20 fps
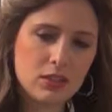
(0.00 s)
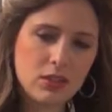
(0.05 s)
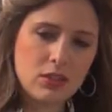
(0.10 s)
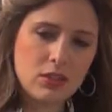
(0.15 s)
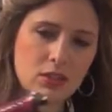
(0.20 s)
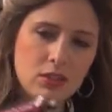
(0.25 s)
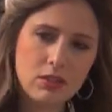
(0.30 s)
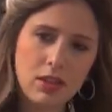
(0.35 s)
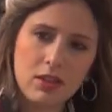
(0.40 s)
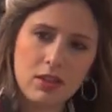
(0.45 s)
you
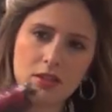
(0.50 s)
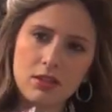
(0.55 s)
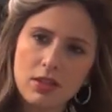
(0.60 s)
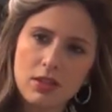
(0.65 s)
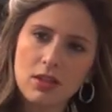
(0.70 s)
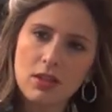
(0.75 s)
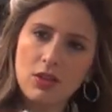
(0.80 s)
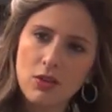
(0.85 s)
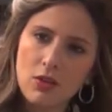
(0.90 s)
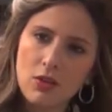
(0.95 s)
can like
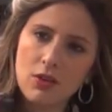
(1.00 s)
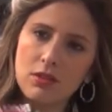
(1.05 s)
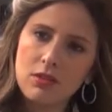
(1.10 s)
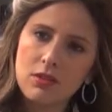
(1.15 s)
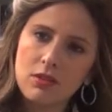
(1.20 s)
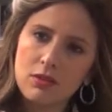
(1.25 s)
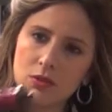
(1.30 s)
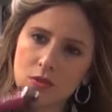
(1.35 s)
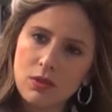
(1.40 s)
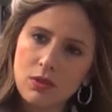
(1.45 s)

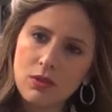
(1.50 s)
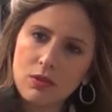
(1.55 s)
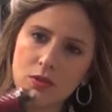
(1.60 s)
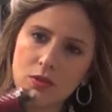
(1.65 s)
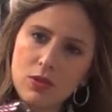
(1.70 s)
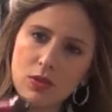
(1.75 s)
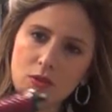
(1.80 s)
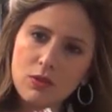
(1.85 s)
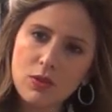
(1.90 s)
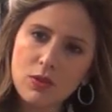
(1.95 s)

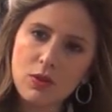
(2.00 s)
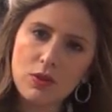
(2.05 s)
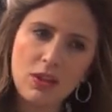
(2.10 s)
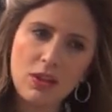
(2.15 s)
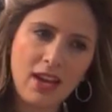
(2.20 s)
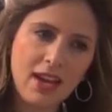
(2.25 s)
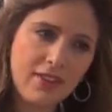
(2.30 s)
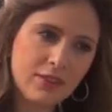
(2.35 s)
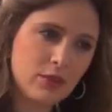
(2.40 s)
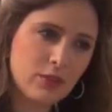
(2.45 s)
roll
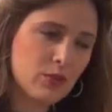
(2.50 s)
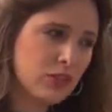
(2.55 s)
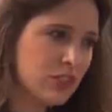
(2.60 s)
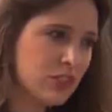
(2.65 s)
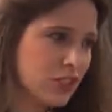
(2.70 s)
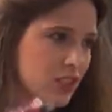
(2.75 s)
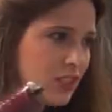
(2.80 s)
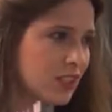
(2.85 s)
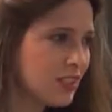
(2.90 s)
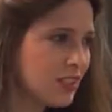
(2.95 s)
afterwards
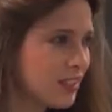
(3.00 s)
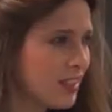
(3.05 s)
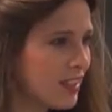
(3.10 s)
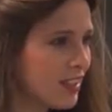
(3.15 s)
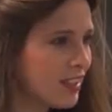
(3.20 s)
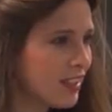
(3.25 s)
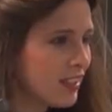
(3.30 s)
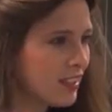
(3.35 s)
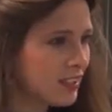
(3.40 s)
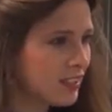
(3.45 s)
just to
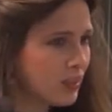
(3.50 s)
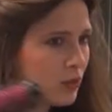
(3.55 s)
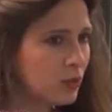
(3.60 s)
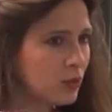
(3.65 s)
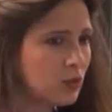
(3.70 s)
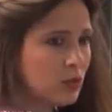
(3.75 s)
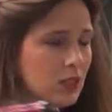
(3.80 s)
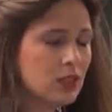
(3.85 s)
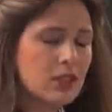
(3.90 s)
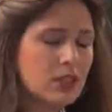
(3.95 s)
like let it
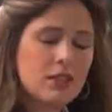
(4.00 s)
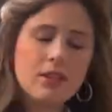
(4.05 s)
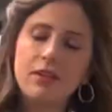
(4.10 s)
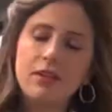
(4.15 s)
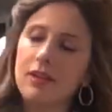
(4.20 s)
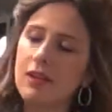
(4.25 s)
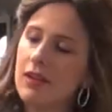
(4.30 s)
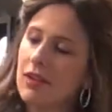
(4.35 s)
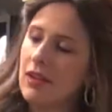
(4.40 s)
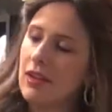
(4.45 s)
cool,
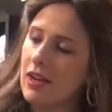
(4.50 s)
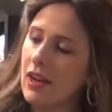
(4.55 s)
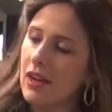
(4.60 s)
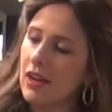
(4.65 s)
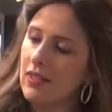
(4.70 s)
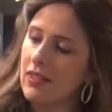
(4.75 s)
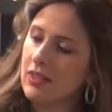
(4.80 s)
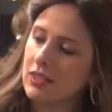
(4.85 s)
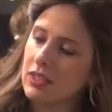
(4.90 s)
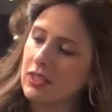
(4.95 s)

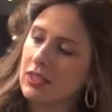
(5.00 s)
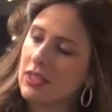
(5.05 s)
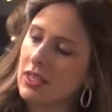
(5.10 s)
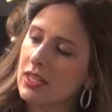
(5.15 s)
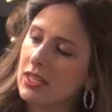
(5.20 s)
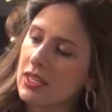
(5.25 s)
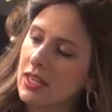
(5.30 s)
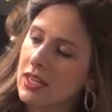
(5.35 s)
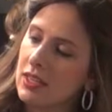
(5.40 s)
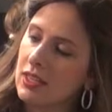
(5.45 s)
and then you
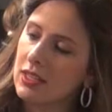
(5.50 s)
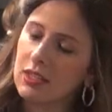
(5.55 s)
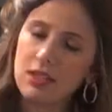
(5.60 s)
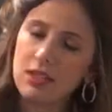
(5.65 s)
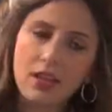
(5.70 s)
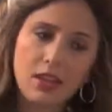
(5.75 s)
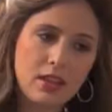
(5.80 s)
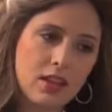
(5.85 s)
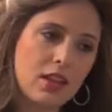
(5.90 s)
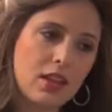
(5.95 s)
take it out, you'll
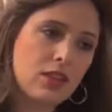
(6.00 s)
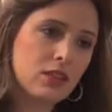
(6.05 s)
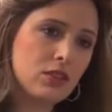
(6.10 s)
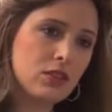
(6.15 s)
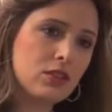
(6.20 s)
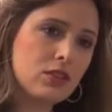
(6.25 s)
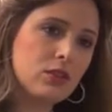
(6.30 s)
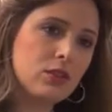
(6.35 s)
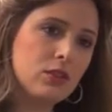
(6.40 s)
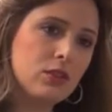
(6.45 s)
get that
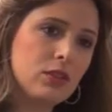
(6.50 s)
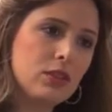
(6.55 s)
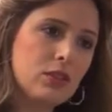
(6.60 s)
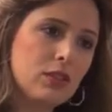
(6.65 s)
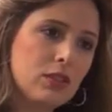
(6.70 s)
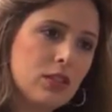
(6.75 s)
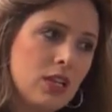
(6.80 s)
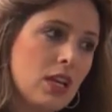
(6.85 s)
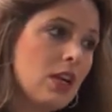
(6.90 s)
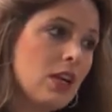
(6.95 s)
look too.
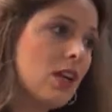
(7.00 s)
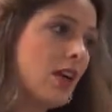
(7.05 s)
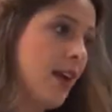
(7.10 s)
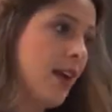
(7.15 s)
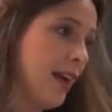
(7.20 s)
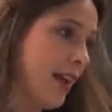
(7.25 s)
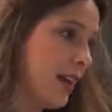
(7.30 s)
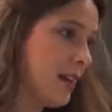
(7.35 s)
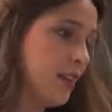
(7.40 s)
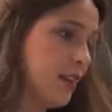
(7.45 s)

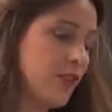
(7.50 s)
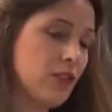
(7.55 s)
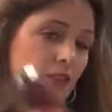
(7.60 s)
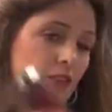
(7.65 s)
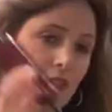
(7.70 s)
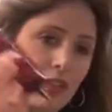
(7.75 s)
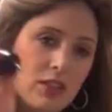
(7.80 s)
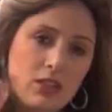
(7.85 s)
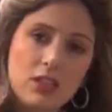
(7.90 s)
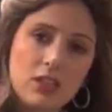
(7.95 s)
And if you
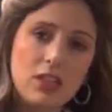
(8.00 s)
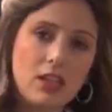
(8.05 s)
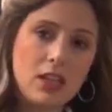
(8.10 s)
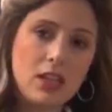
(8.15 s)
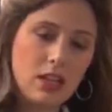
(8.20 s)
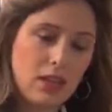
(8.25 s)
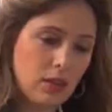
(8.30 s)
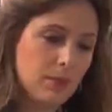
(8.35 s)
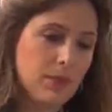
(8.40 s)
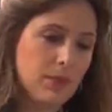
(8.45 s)
feel you need
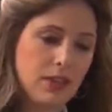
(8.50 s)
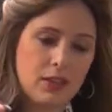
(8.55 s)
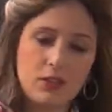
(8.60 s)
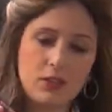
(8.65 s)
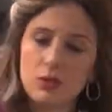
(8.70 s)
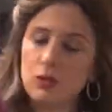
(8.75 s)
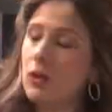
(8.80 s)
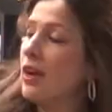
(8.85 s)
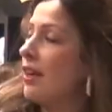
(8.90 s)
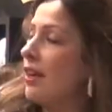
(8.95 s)
help, I
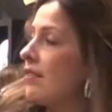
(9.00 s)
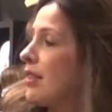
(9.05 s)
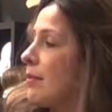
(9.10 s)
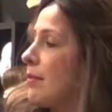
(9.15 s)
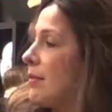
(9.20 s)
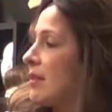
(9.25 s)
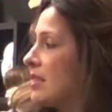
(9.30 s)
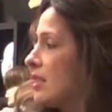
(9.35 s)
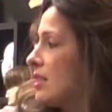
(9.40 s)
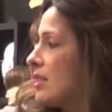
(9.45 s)
do have them
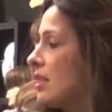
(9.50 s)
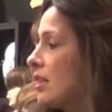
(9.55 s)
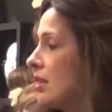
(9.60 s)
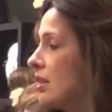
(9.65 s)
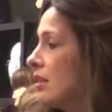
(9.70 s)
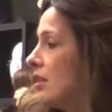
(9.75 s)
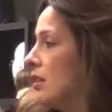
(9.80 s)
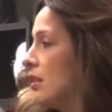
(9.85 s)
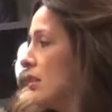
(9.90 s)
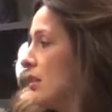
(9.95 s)
on
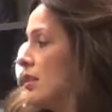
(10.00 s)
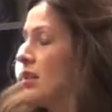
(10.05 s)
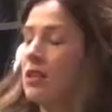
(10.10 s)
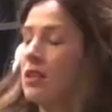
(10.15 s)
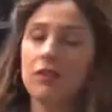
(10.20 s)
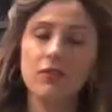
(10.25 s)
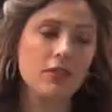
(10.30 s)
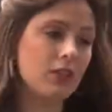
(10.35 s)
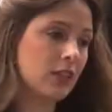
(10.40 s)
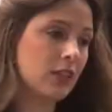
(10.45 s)
sale.
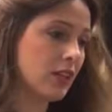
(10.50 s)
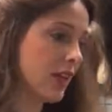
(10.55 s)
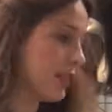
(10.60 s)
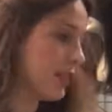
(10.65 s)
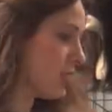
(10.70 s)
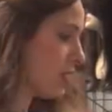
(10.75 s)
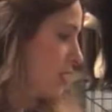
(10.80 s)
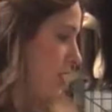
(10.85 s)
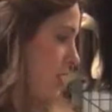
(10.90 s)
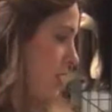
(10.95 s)
For you
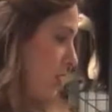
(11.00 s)
guys, it's